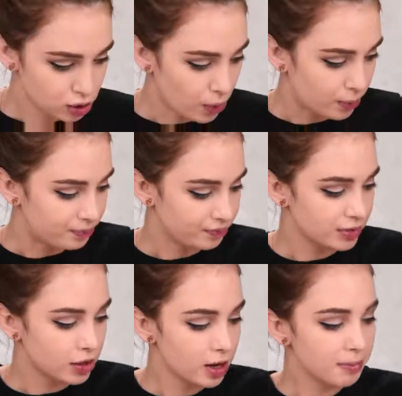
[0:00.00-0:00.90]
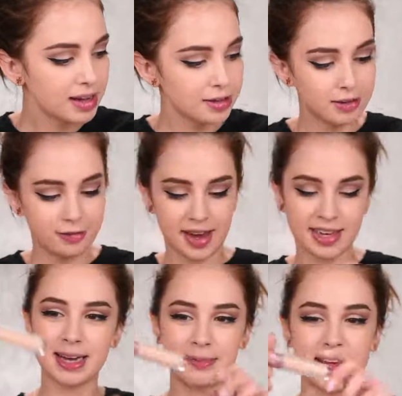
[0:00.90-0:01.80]
So, going back to the
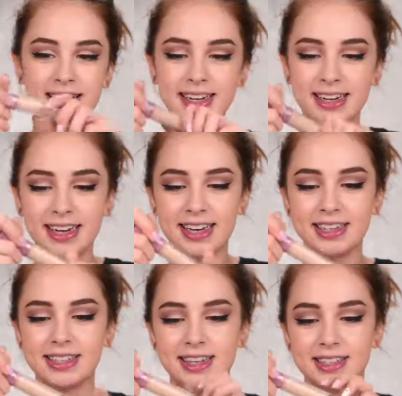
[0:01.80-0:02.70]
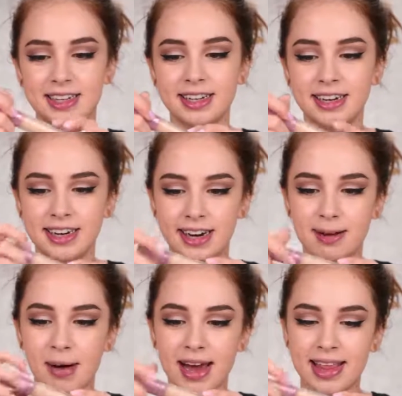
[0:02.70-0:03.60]
face, I'm taking this concealer
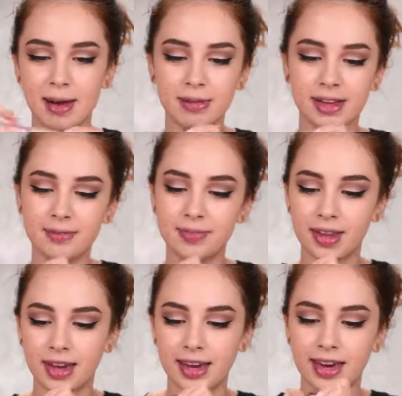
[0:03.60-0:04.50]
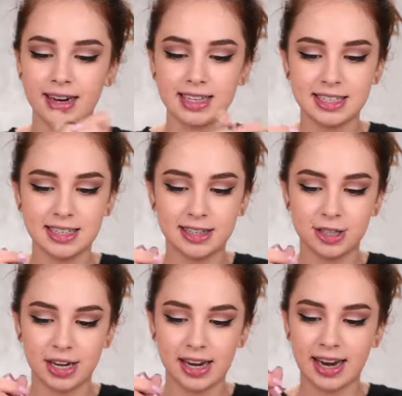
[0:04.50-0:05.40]
here by Nabla. This is in the
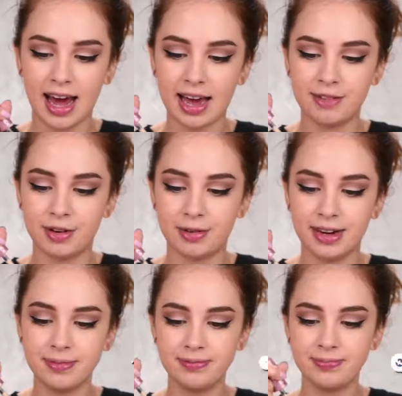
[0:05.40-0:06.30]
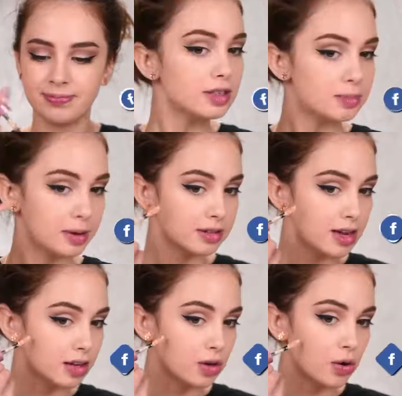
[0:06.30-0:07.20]
shade Ivory. It smells
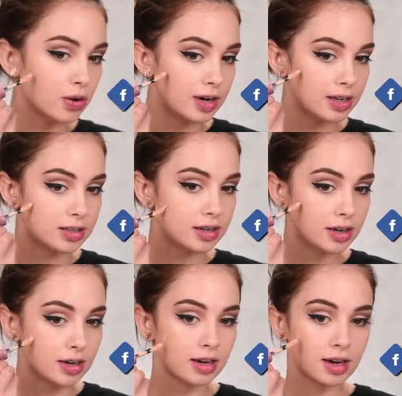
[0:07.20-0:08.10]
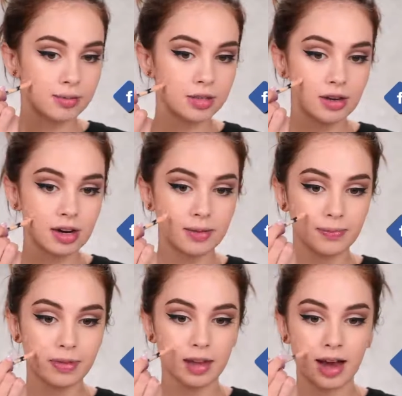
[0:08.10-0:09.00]
like coconut. And I'm just gonna
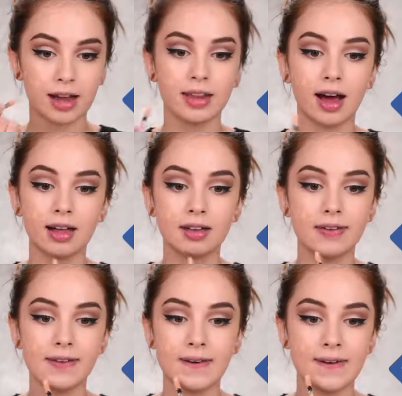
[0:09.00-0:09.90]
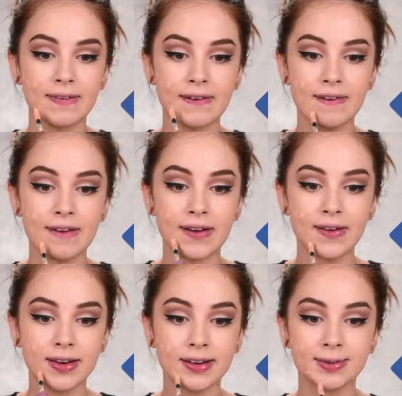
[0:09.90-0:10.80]
add that on the
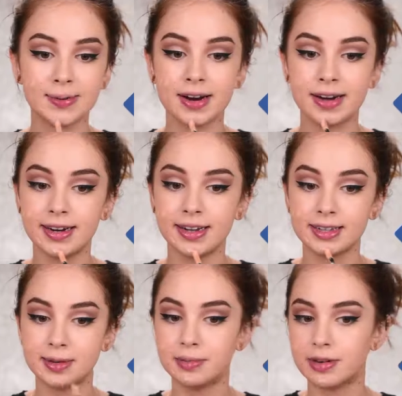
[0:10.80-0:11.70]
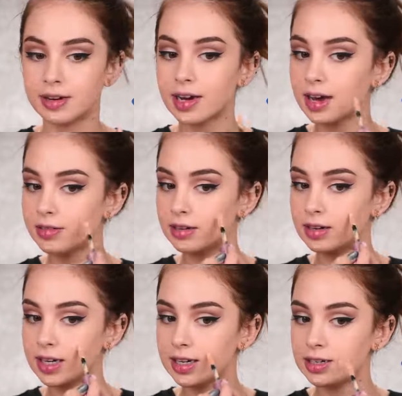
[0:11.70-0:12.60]
areas where I need some more
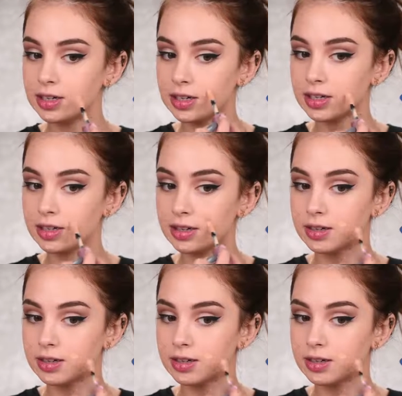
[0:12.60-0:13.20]
coverage.